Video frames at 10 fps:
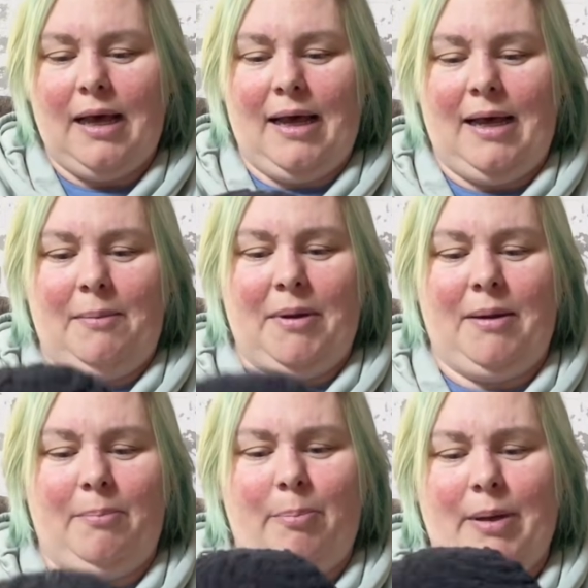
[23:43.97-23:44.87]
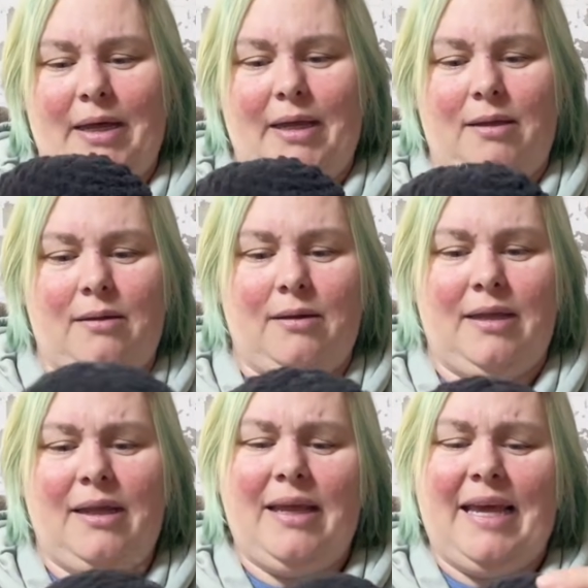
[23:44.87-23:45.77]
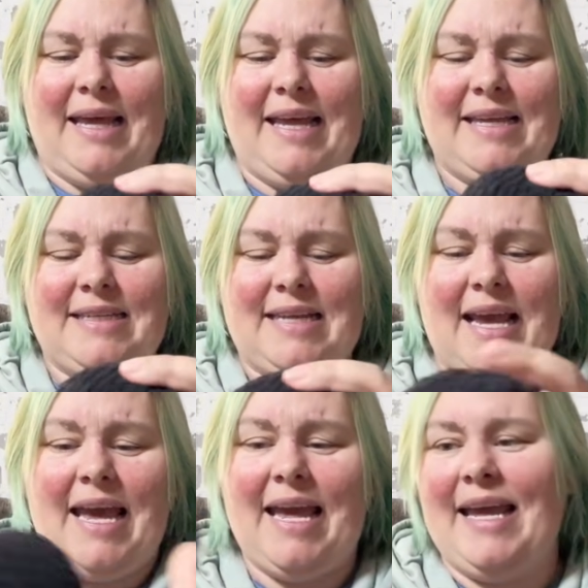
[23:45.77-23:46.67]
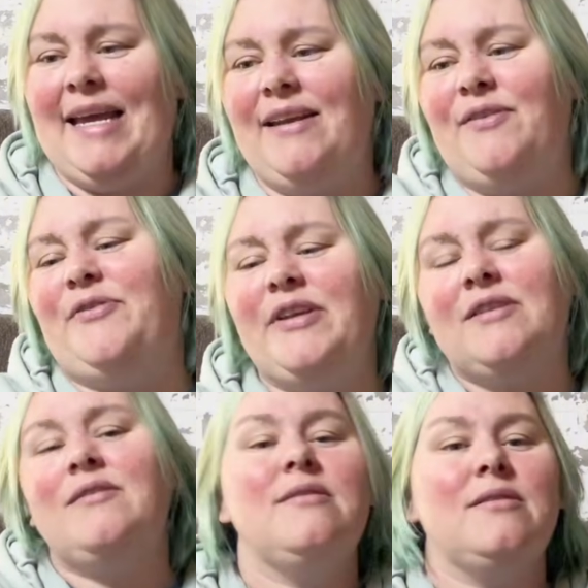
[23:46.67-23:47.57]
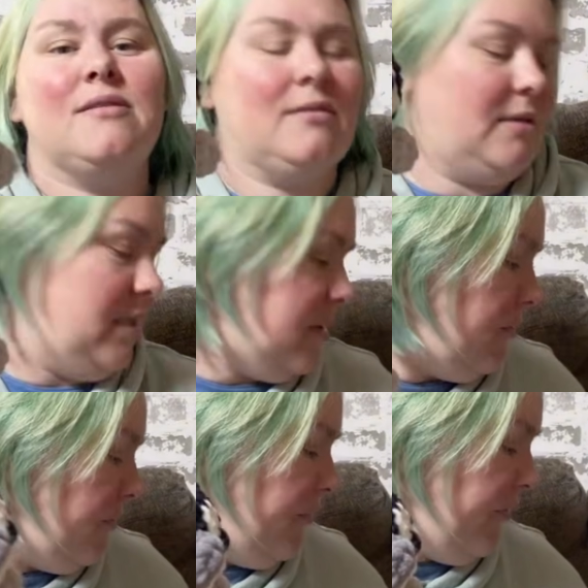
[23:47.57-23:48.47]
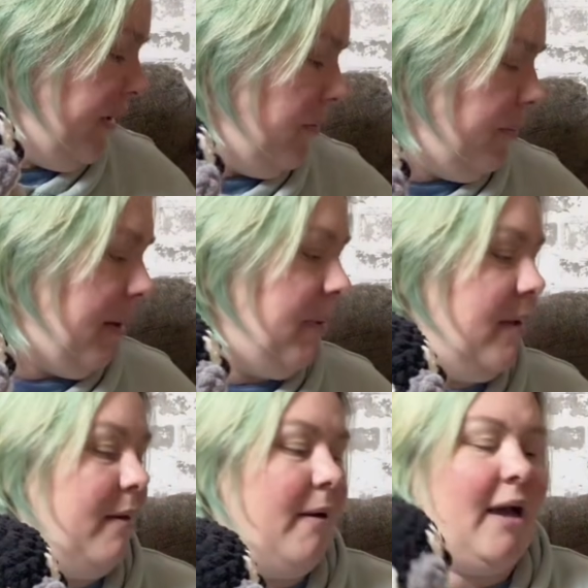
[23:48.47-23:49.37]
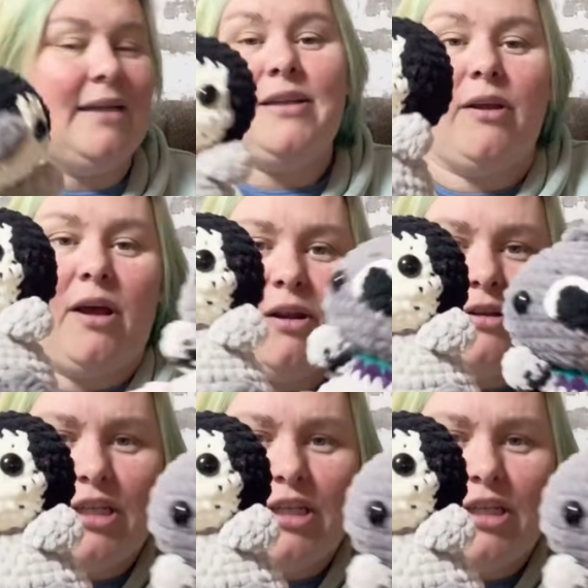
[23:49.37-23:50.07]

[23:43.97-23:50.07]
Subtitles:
But his head doesn't feel, maybe I did the color